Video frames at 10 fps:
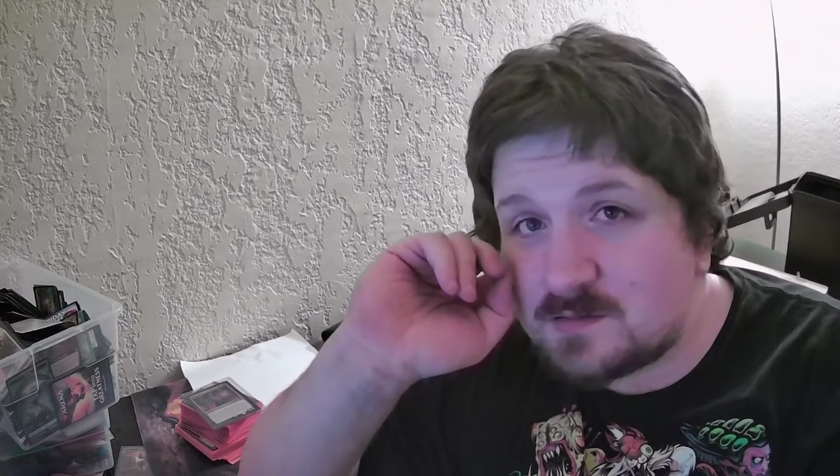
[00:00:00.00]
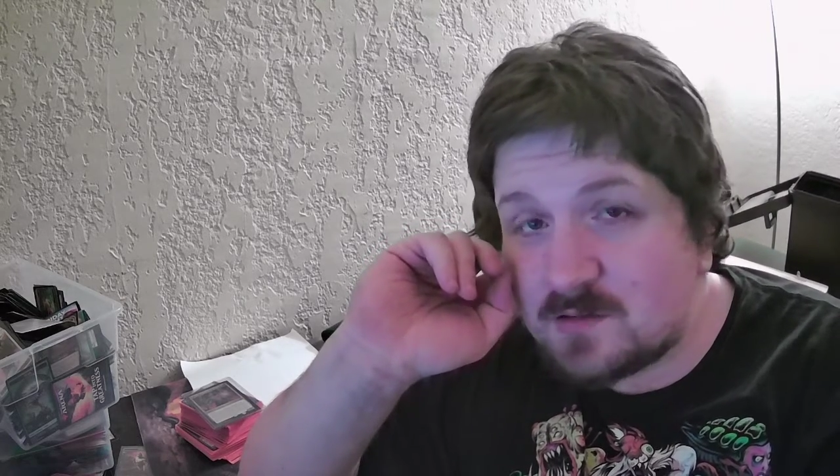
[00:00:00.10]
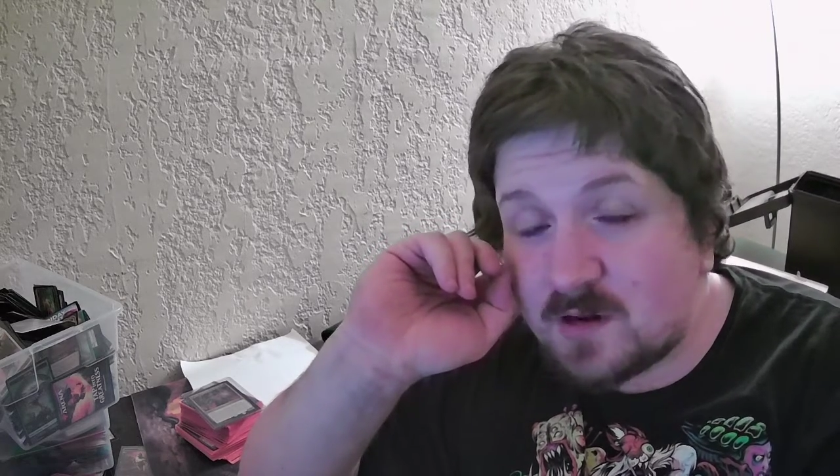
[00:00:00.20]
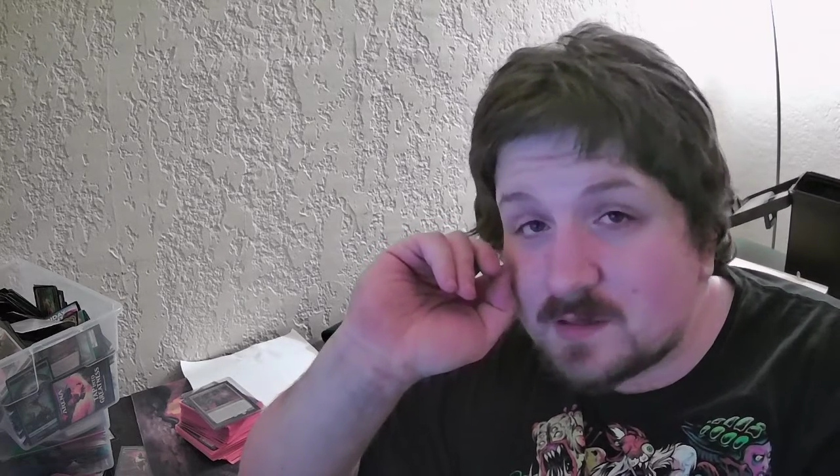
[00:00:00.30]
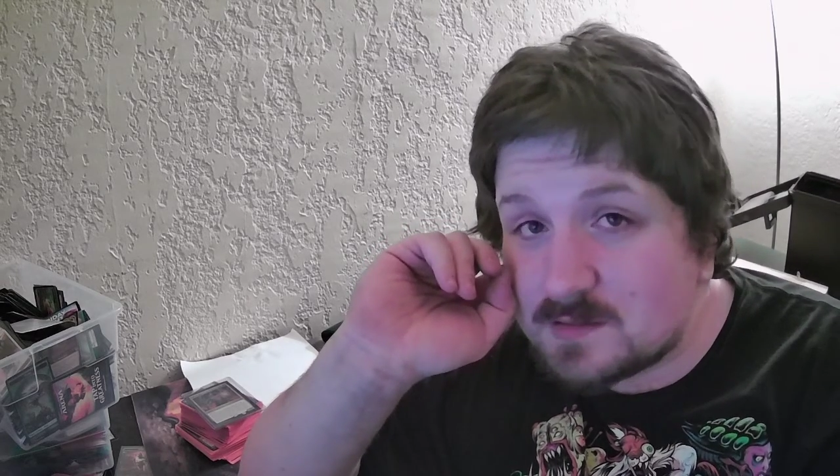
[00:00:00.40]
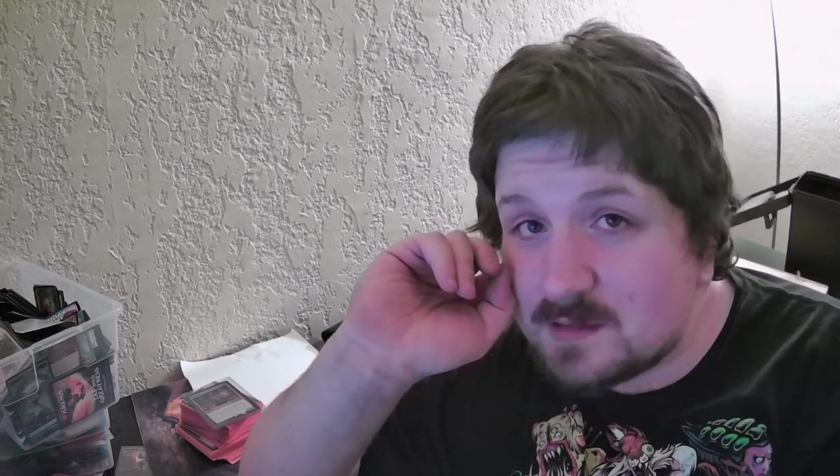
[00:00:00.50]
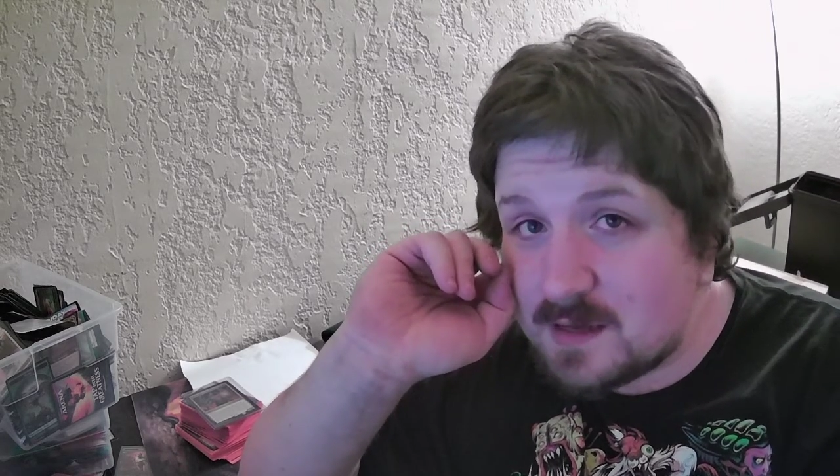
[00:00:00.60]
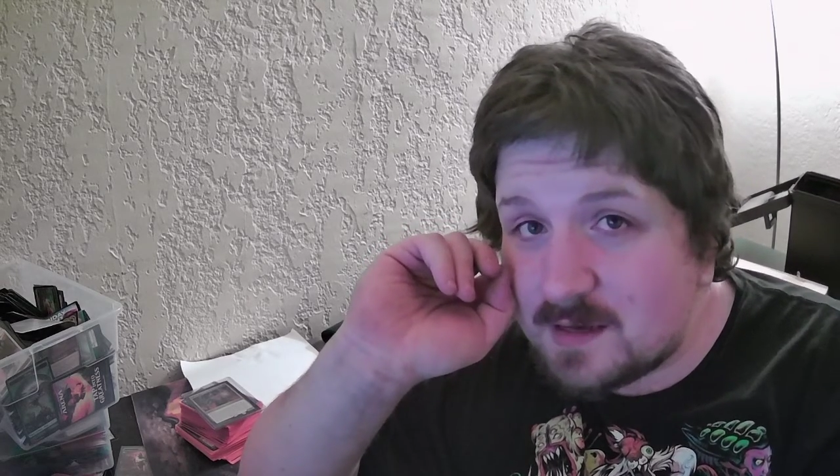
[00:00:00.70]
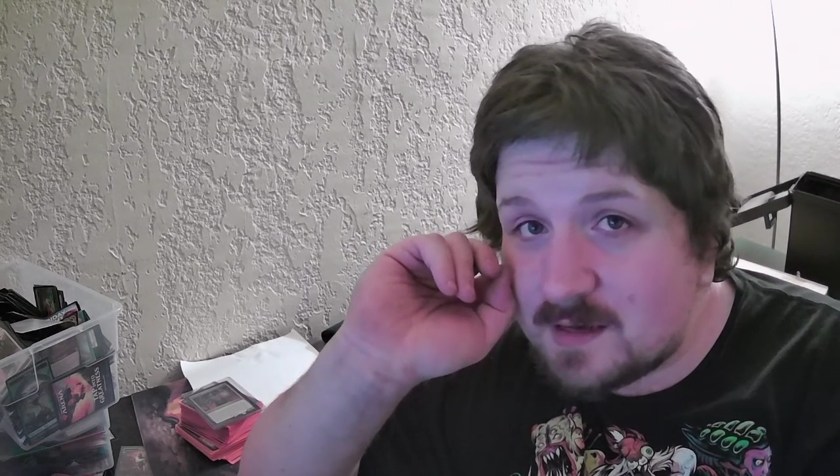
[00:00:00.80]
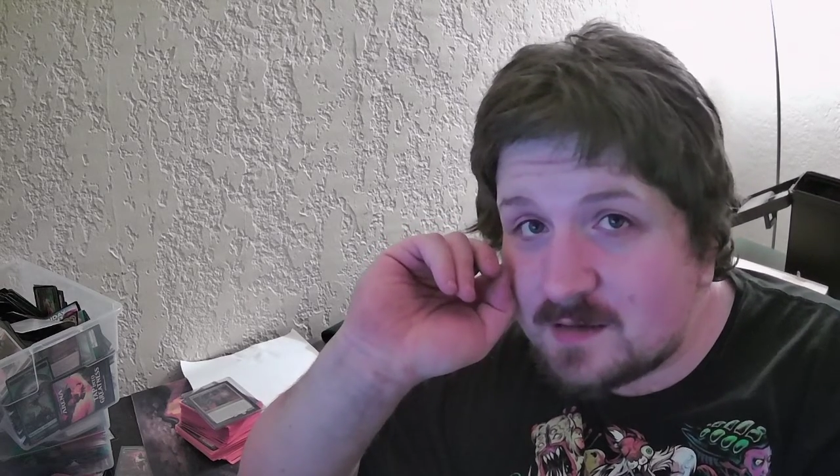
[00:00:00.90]

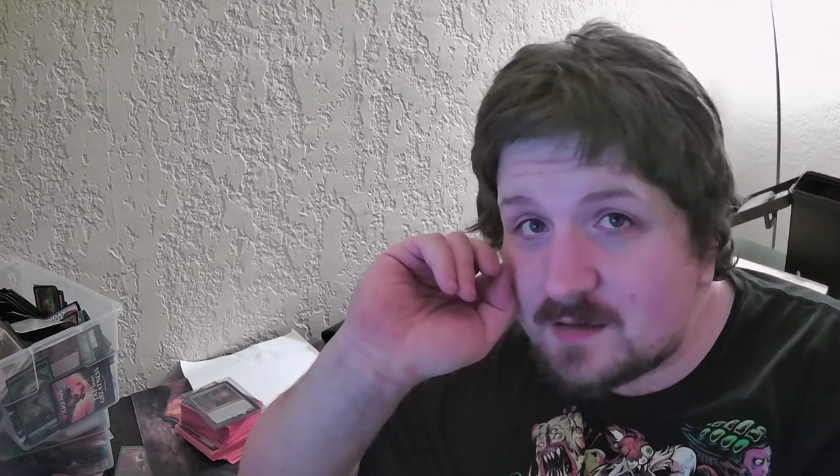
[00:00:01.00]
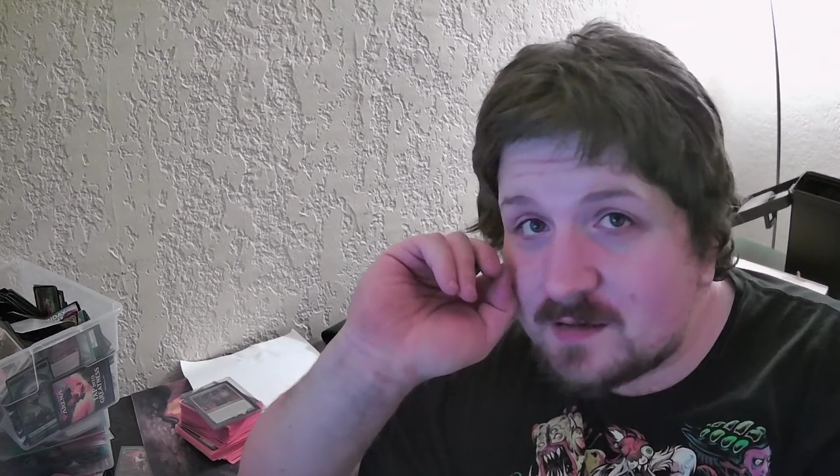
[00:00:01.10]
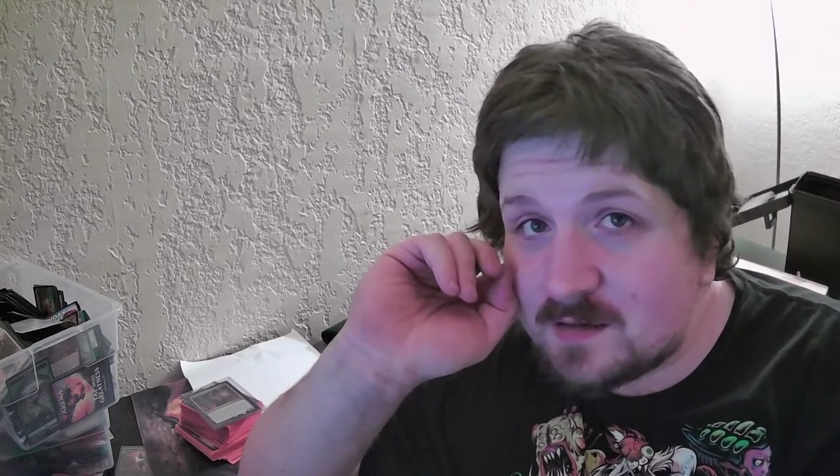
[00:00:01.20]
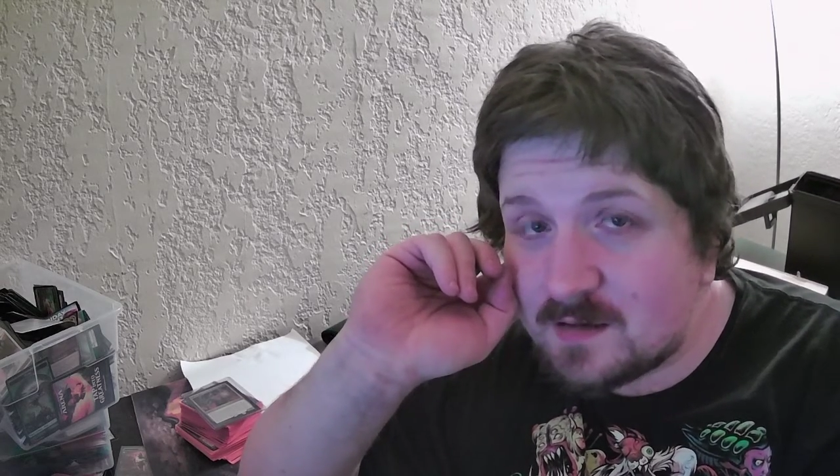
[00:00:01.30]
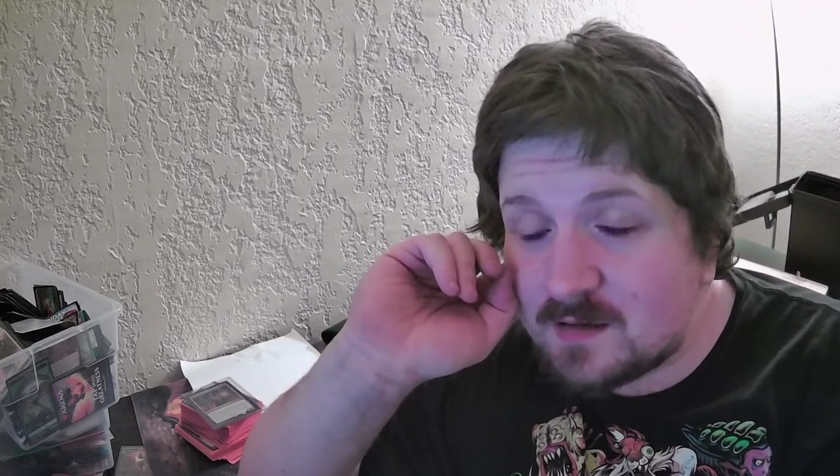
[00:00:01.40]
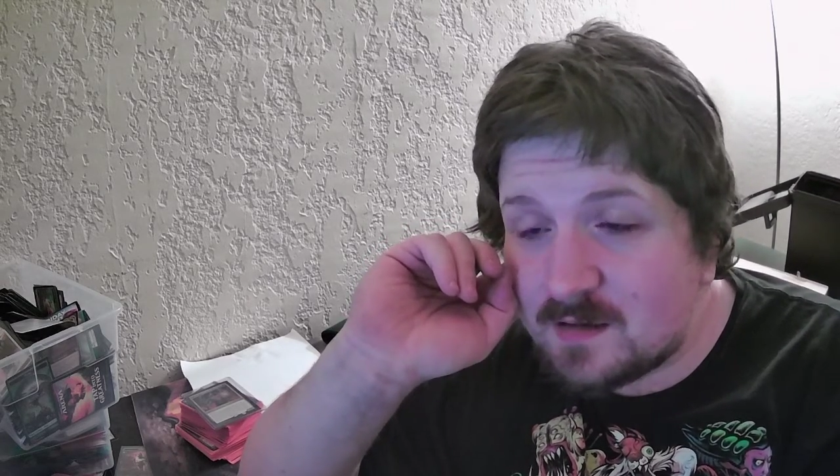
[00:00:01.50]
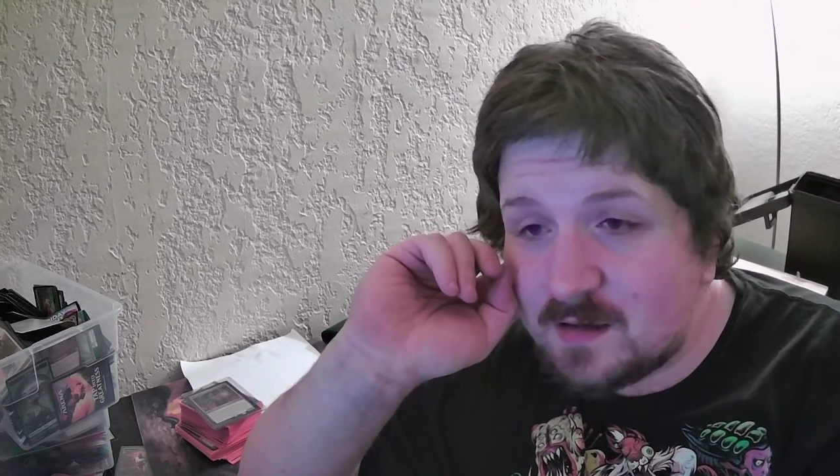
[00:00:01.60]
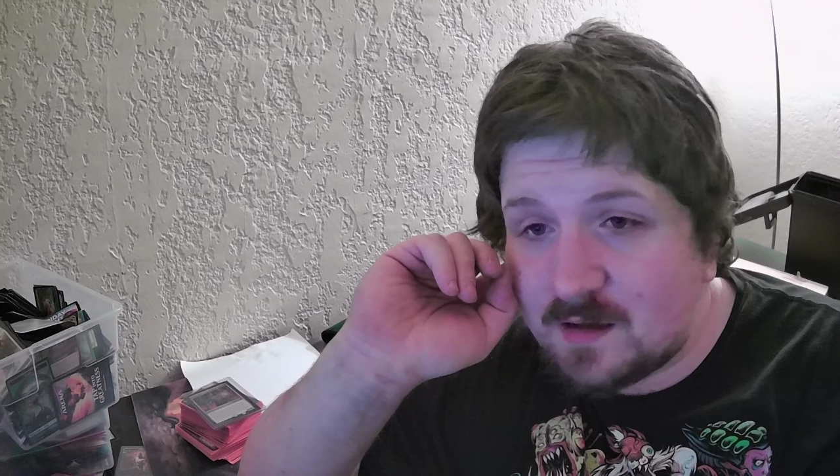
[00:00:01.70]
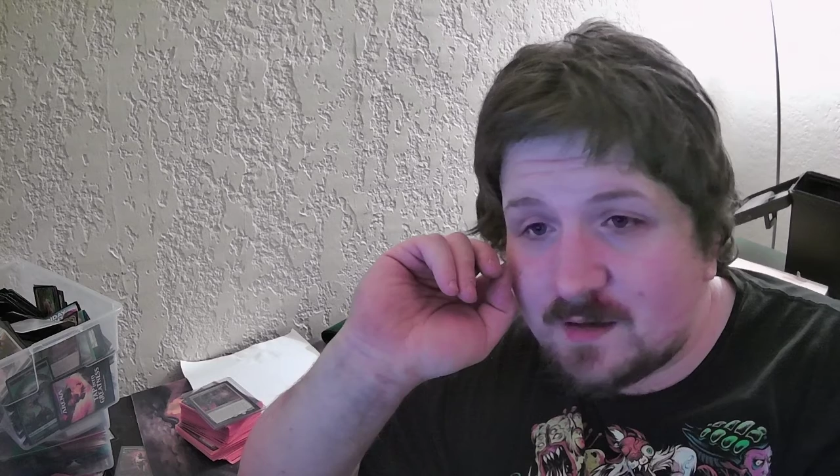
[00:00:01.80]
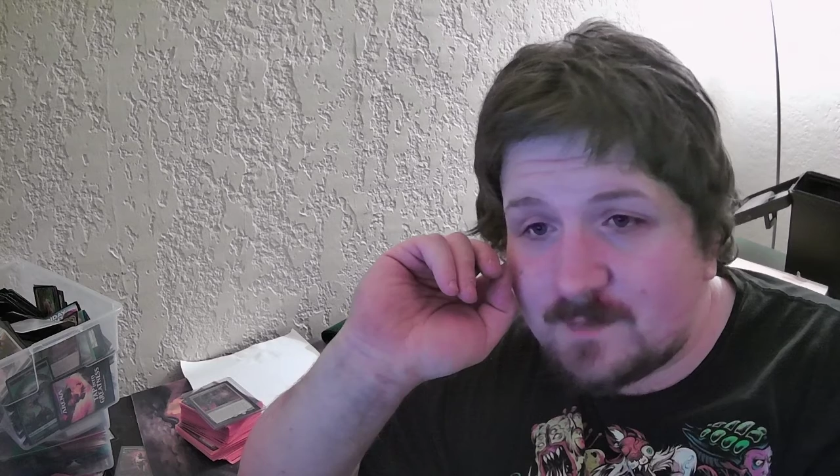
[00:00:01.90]
Darkseid.
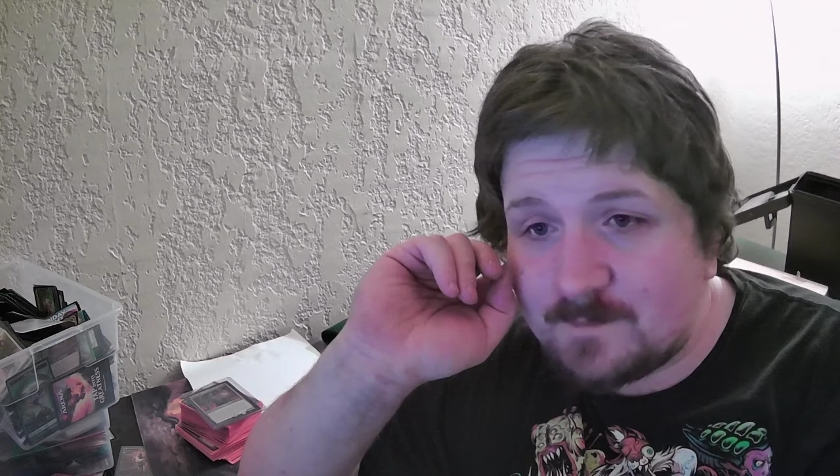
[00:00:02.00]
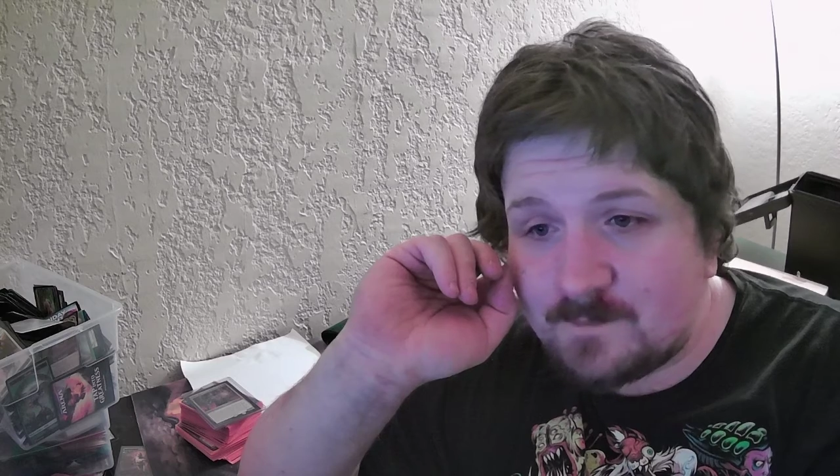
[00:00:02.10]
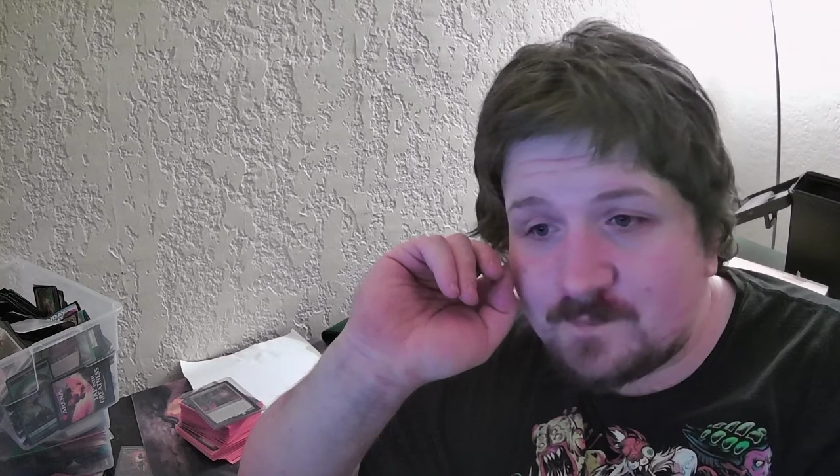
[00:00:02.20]
Um,